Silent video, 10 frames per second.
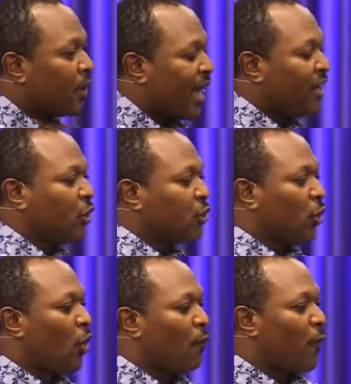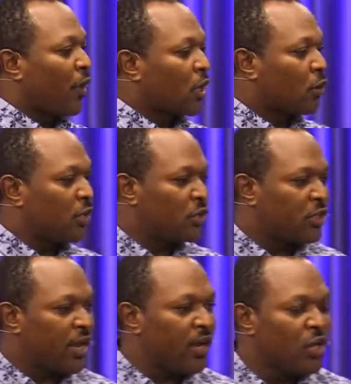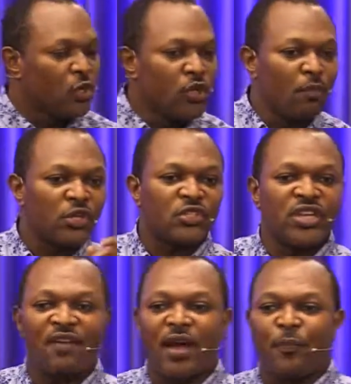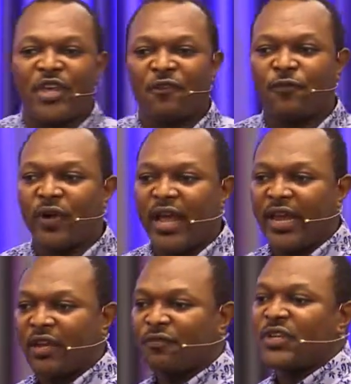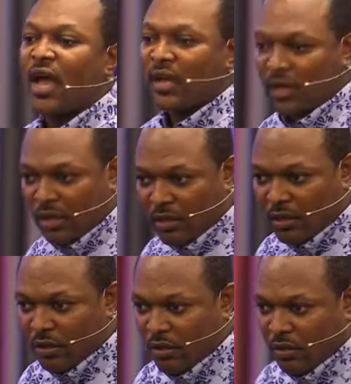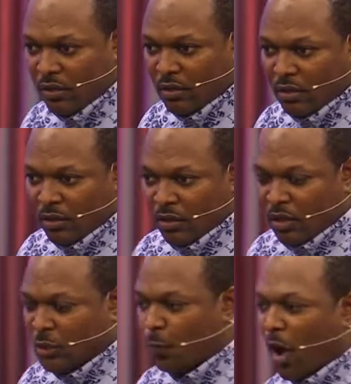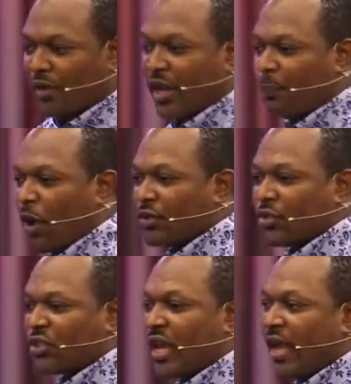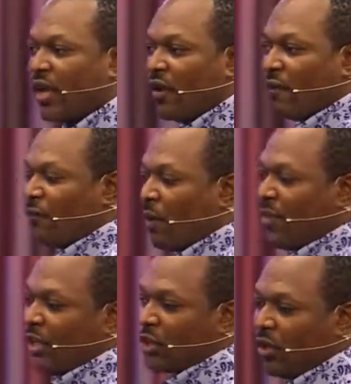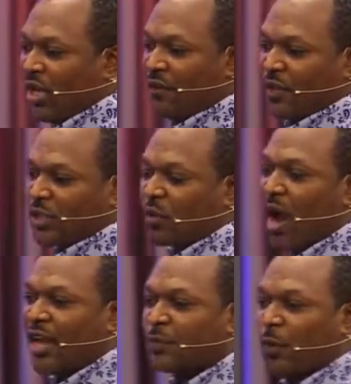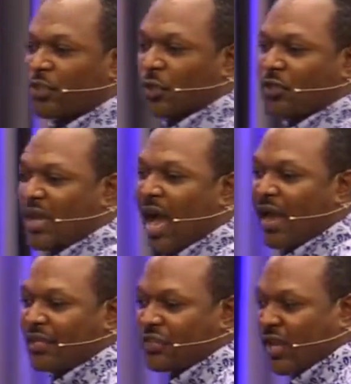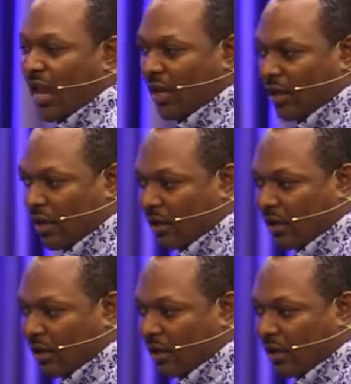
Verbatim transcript: I need you to know for a Christian, you must never be afraid of dying. Because Paul the Apostle said, For me to live is Christ, but to die is gain.